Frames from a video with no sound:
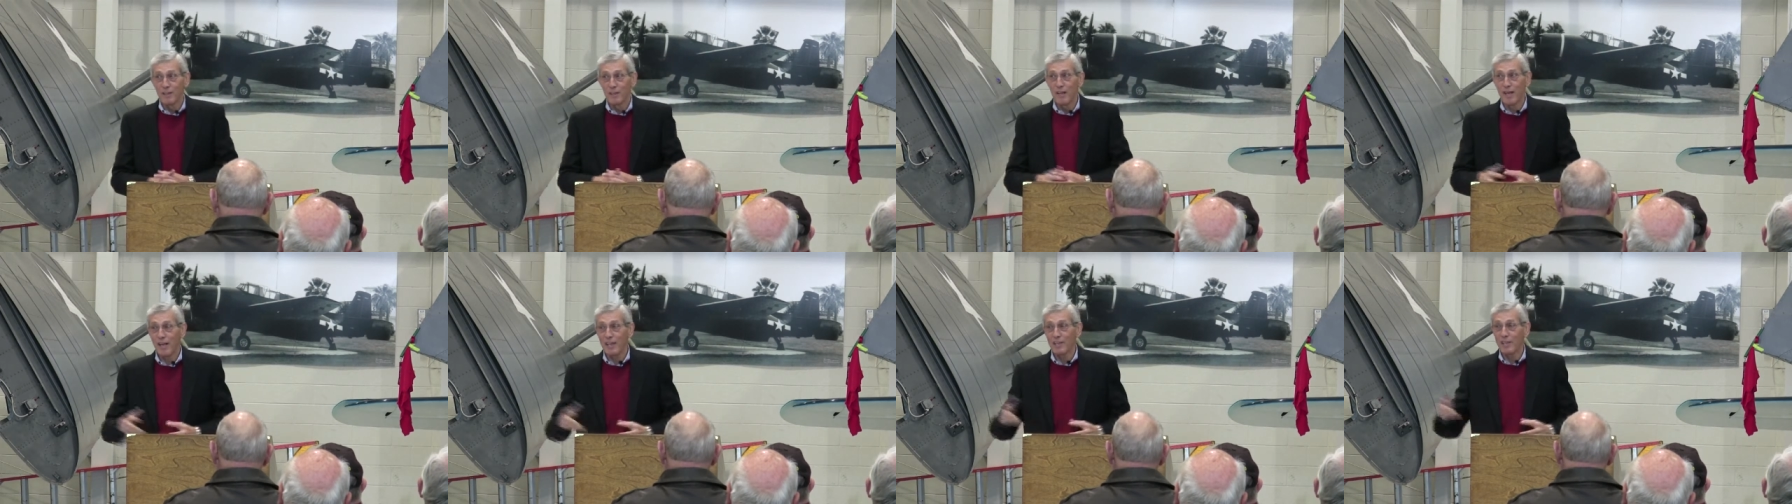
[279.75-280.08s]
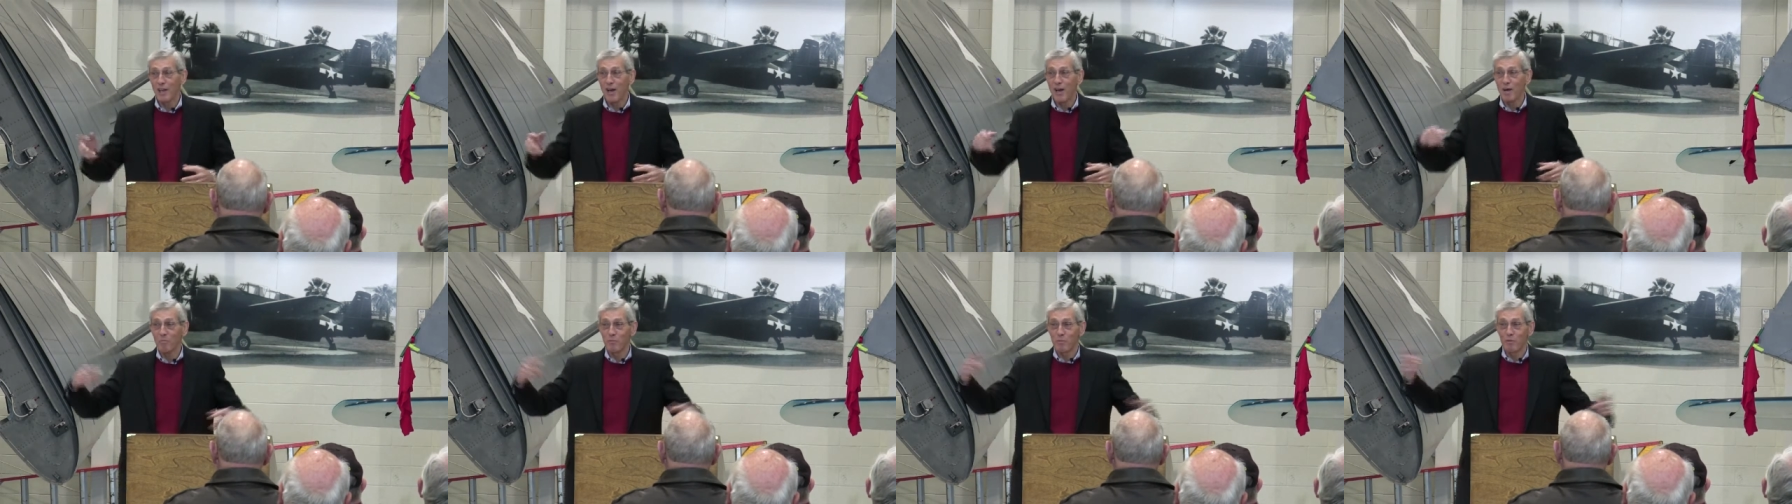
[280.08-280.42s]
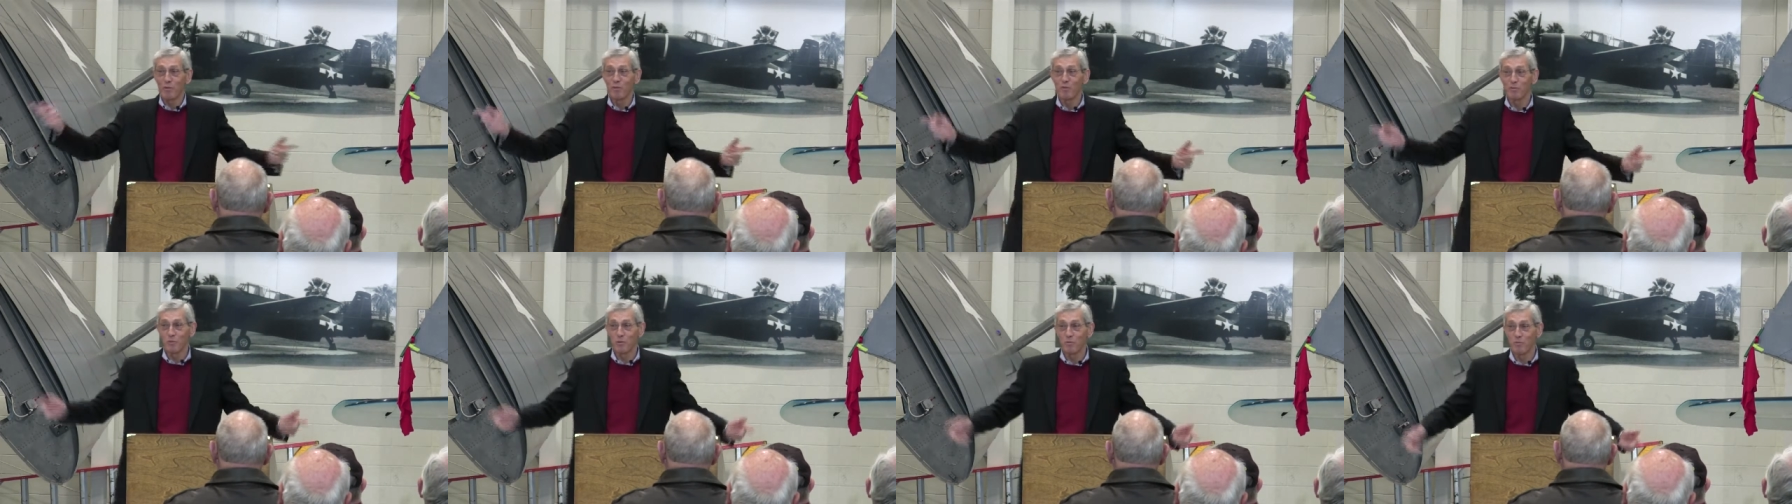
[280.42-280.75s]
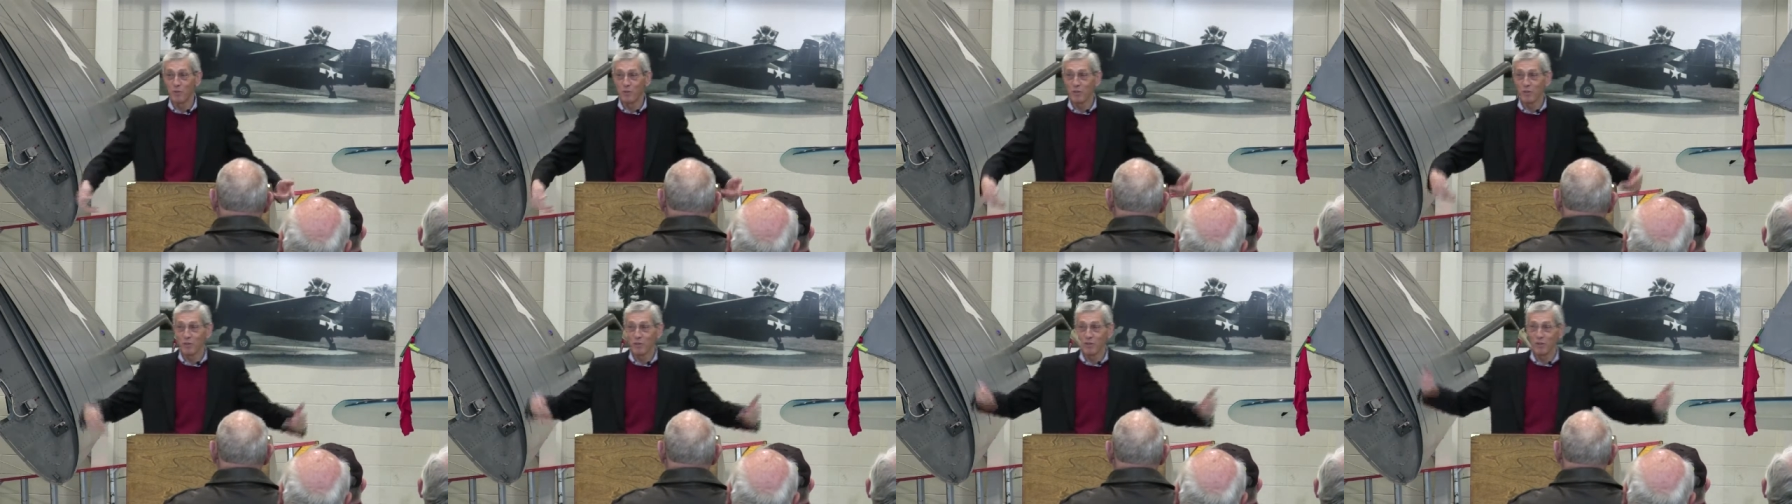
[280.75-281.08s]
the guy Tom
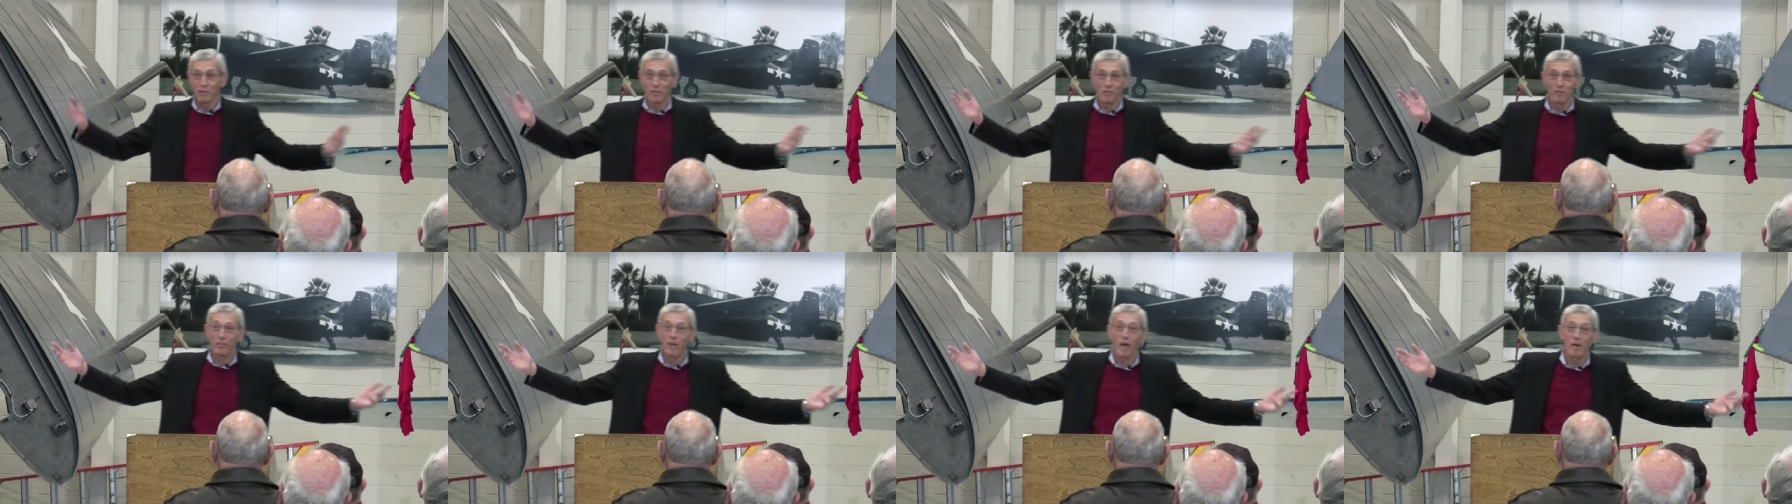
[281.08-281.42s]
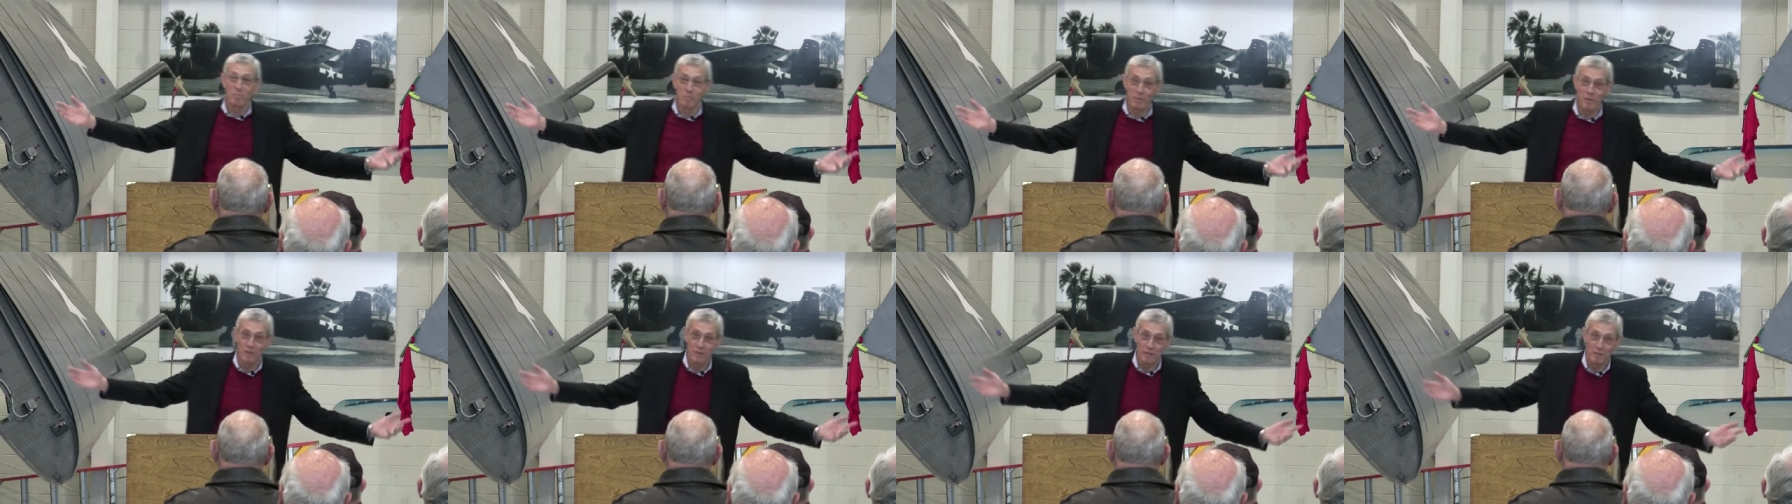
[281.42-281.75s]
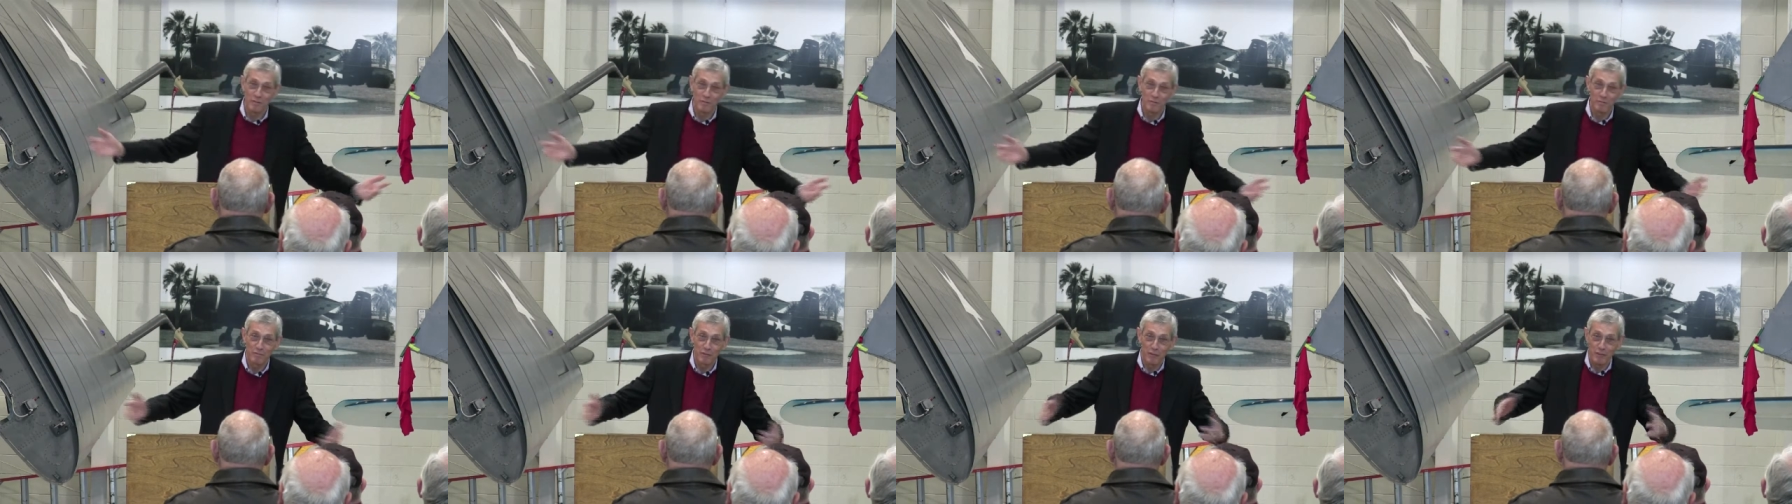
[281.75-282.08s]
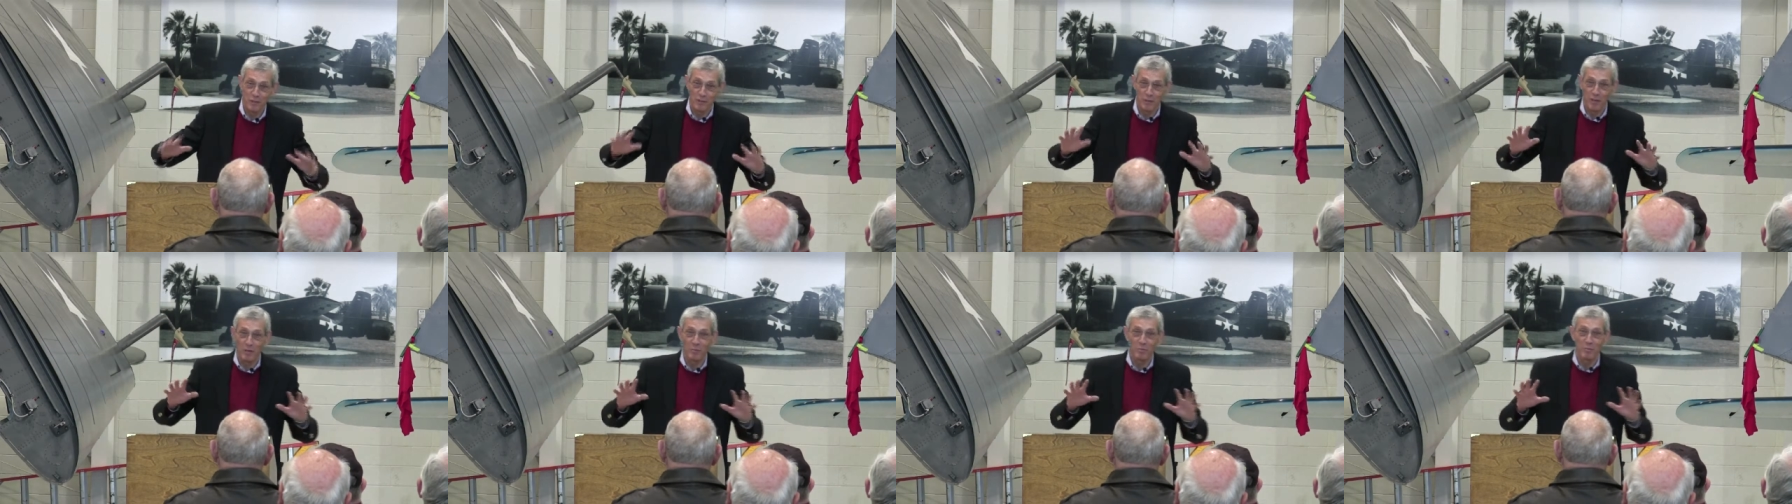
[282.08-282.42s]
Cruise was in Top Gun
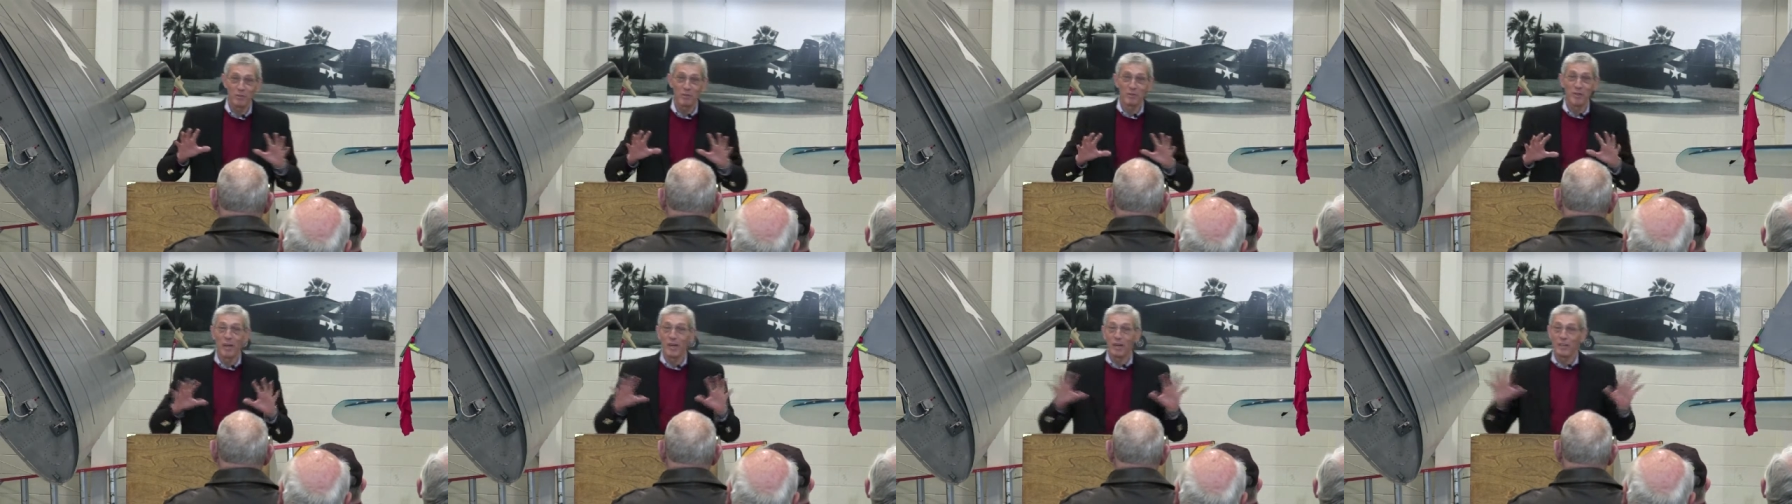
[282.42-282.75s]
for example.